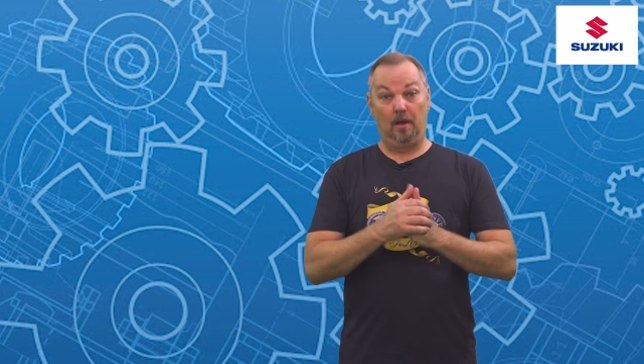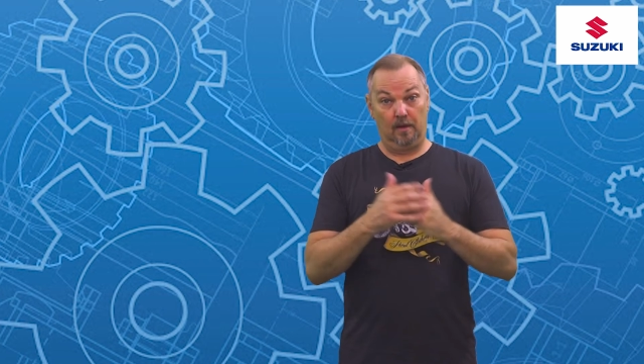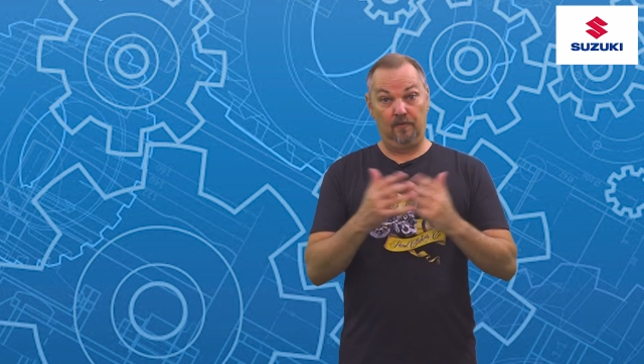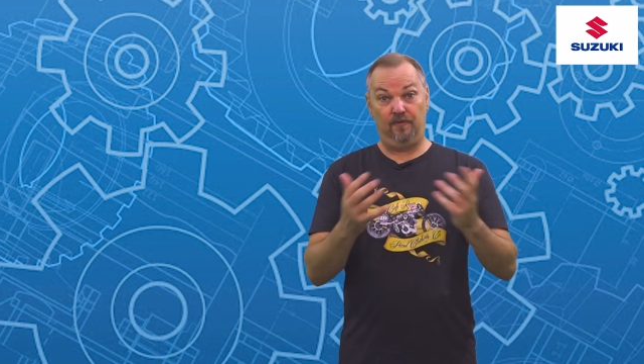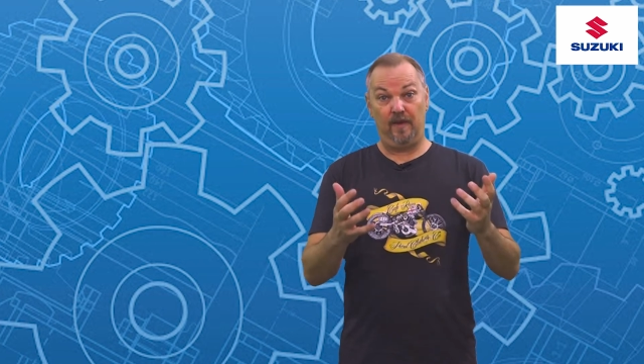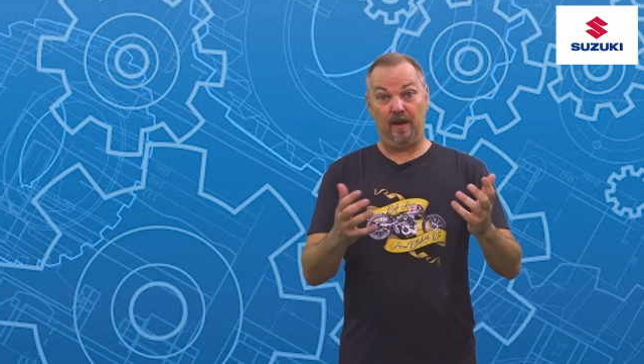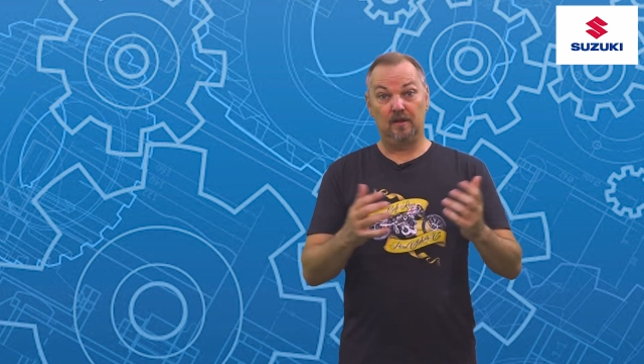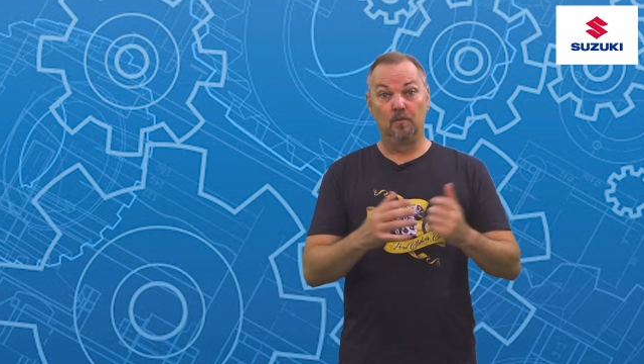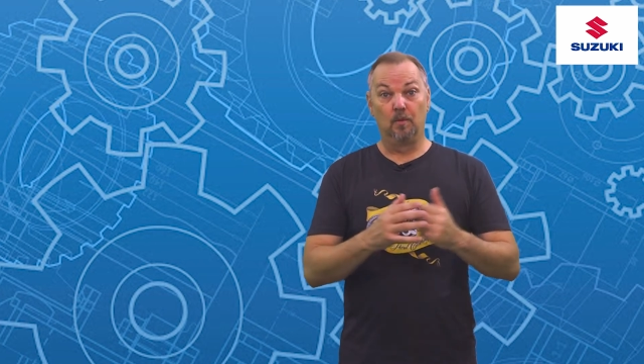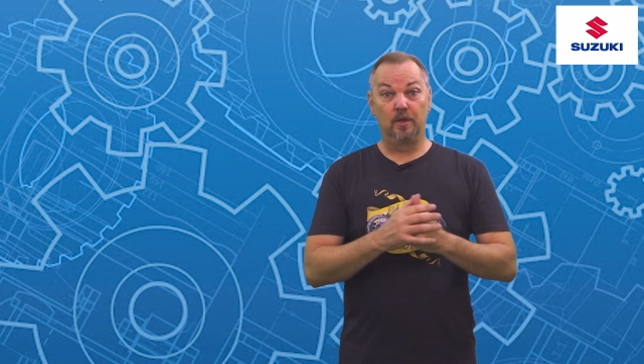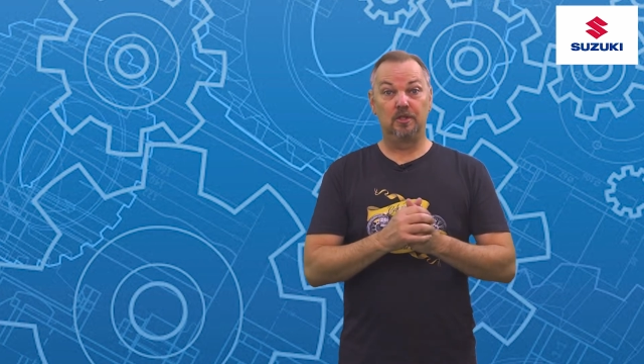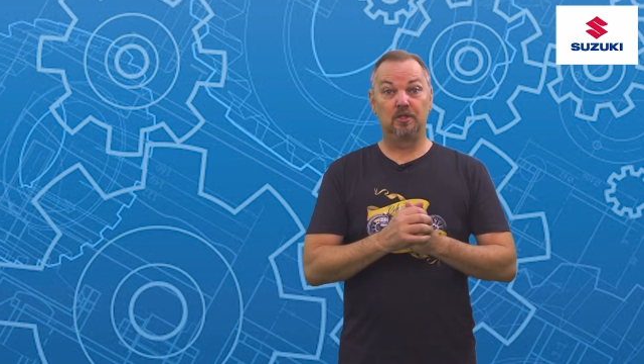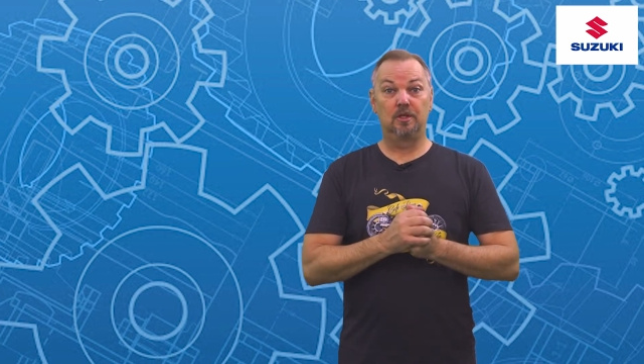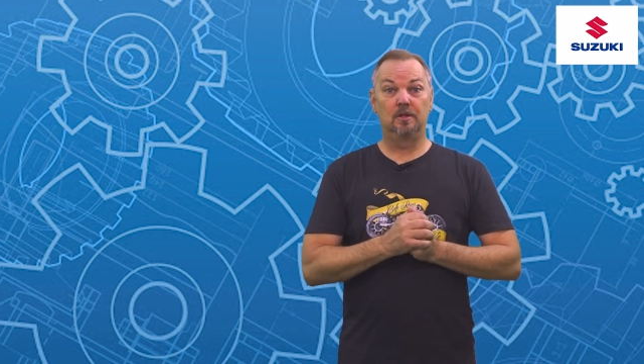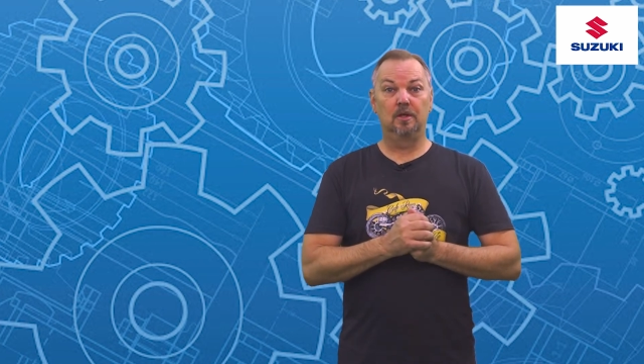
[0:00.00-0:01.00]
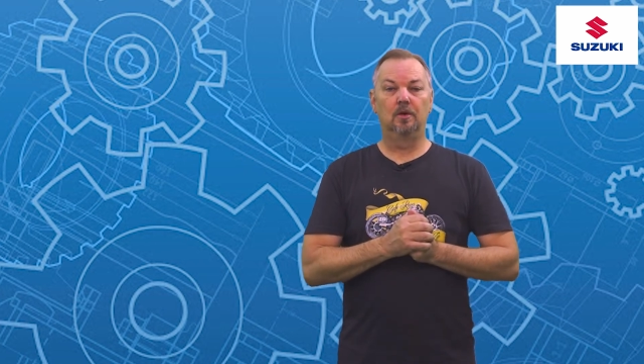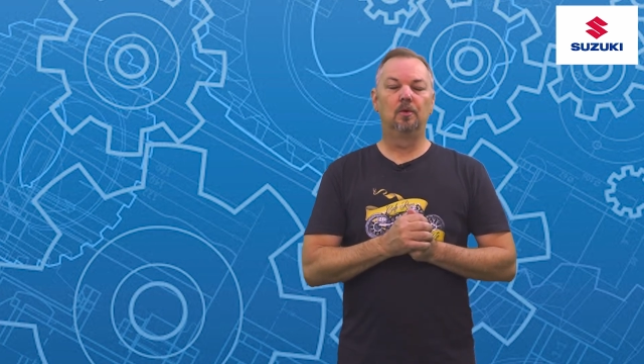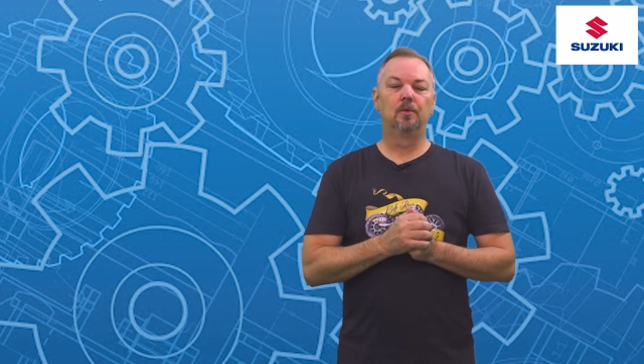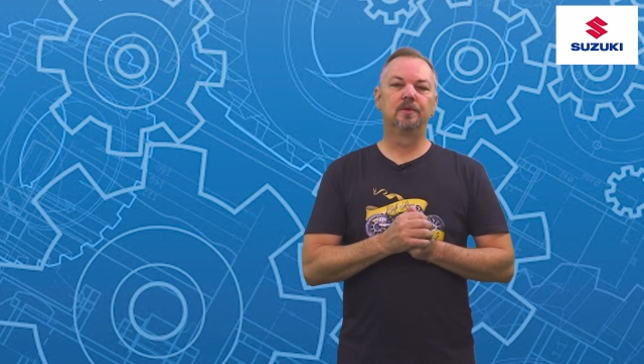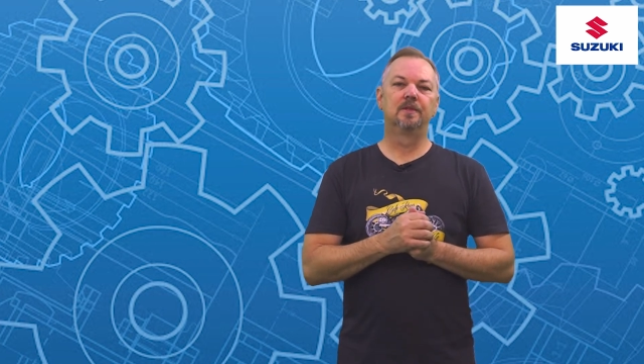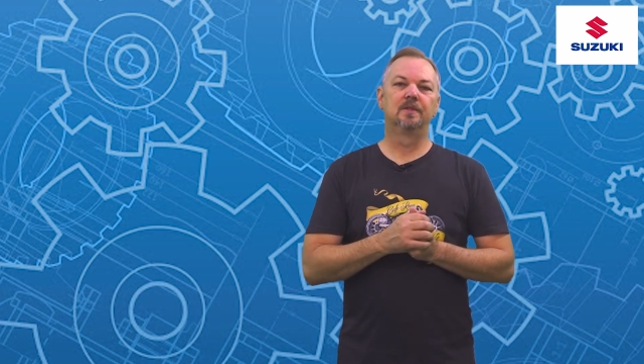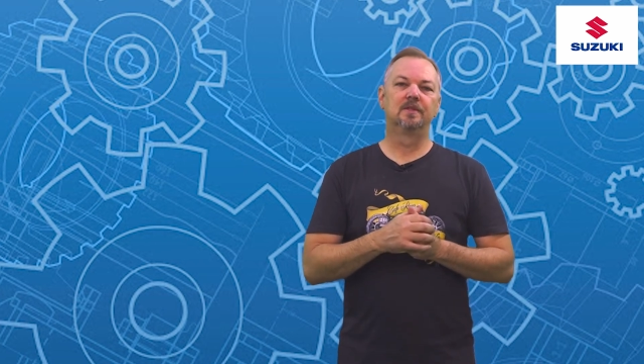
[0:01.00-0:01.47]
in fact, moisture that
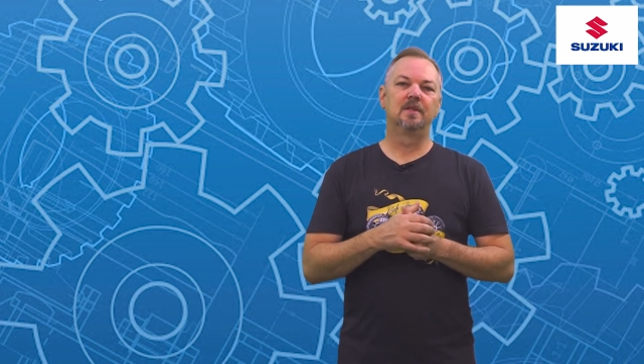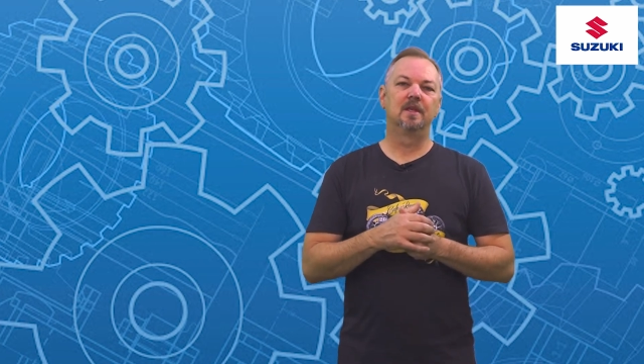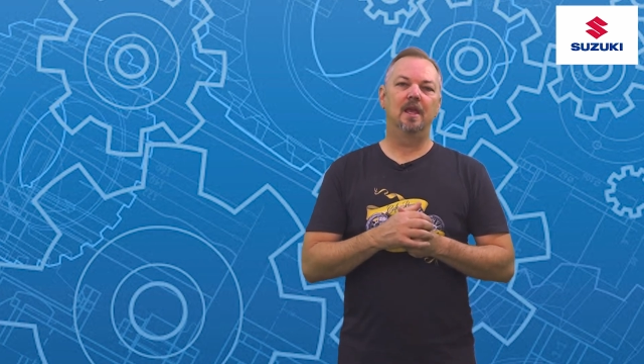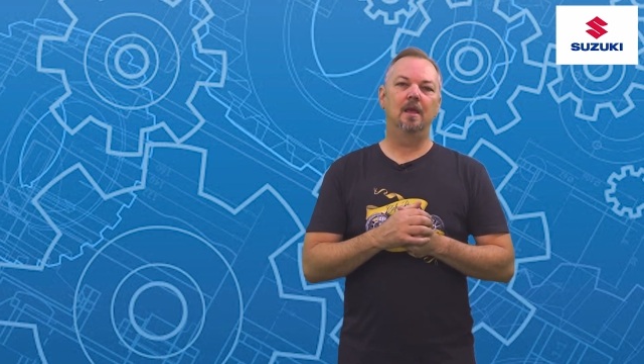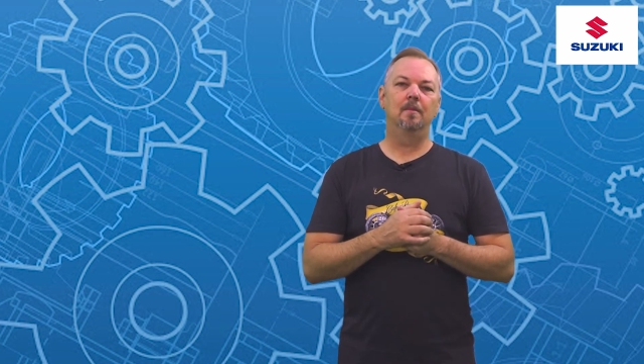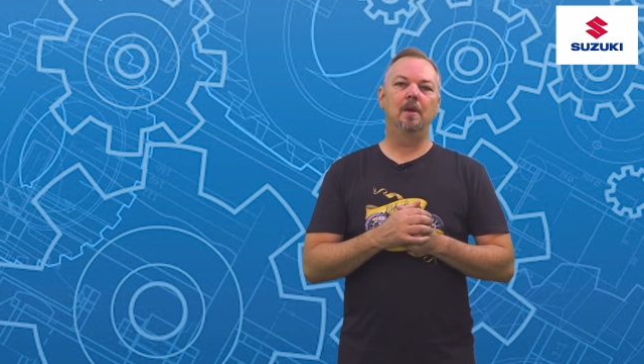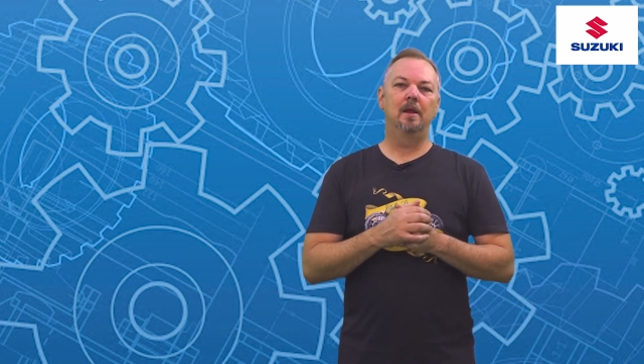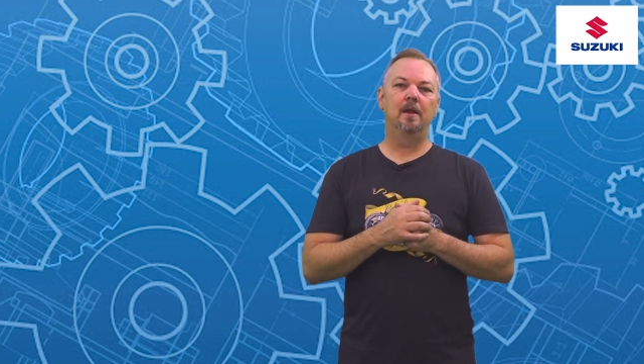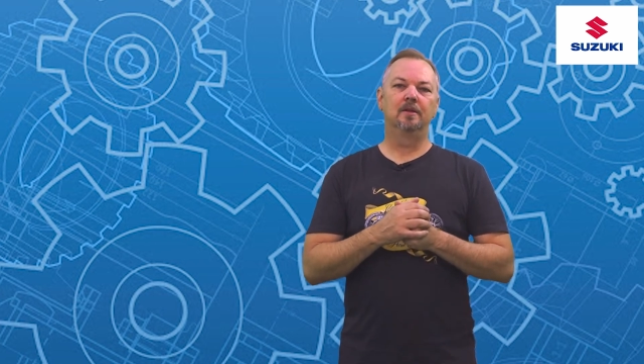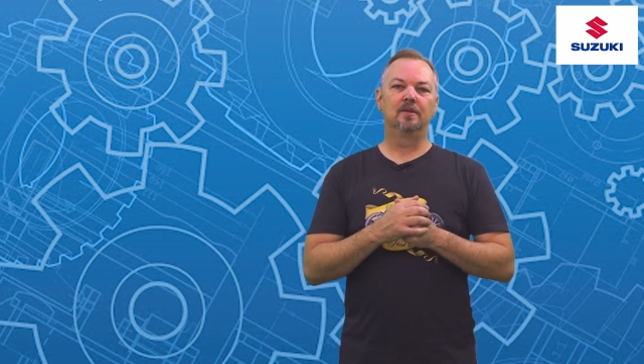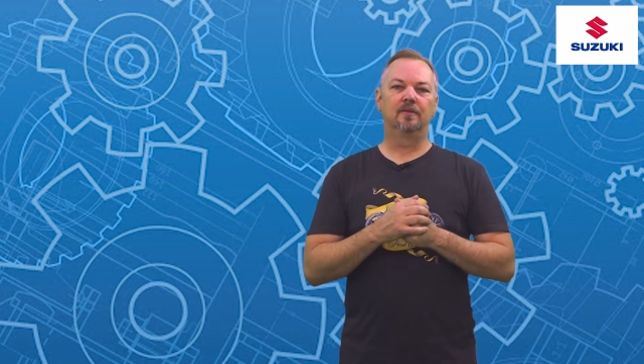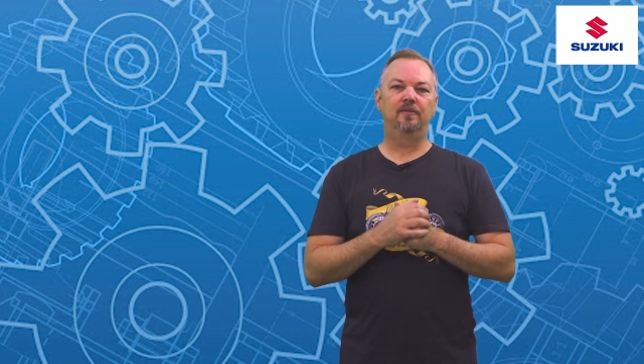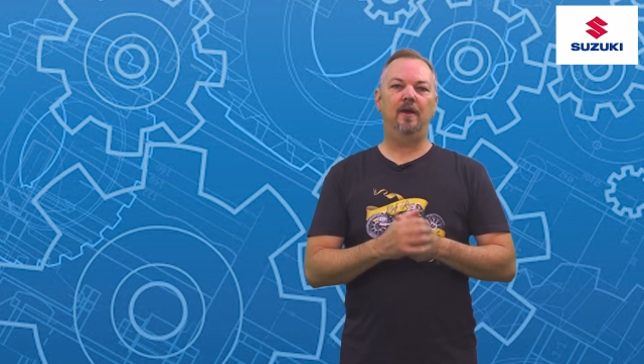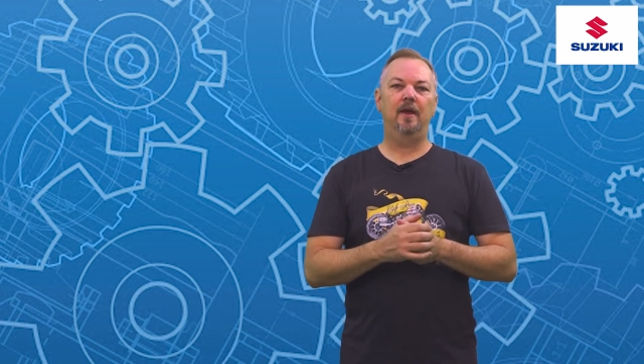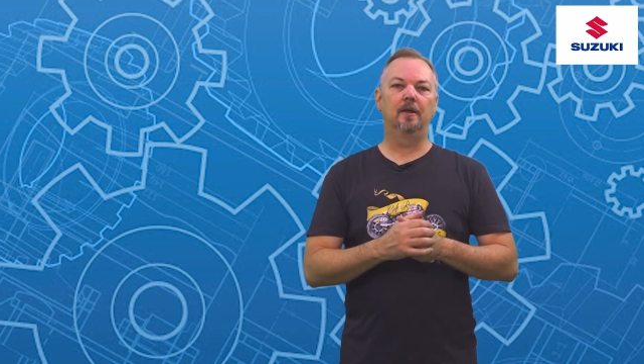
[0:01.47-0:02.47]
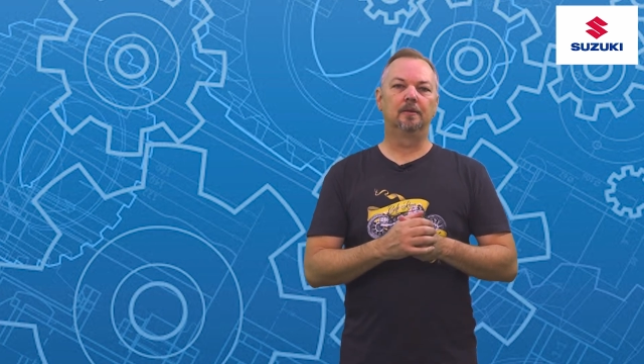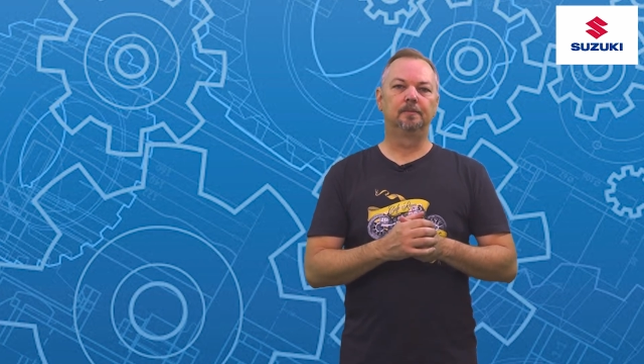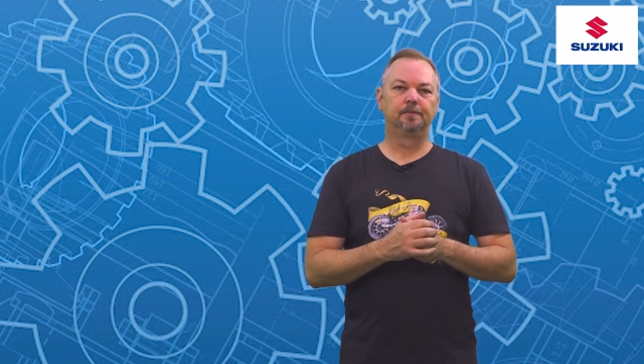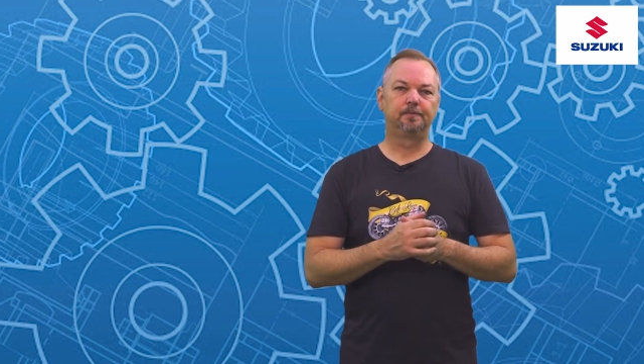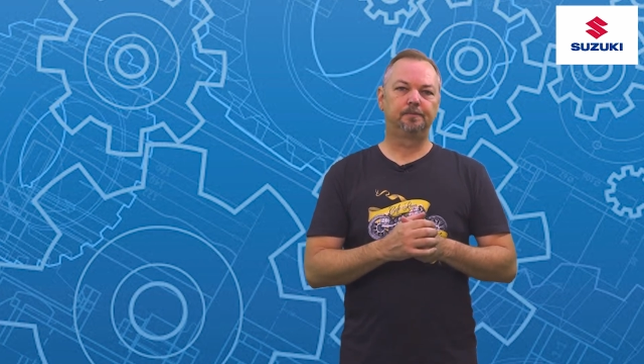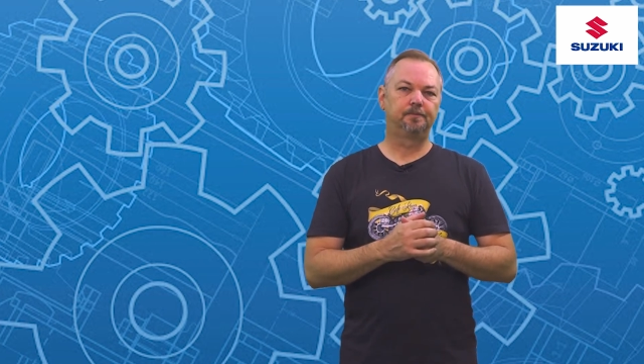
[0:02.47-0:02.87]
causes the air bellow to fail.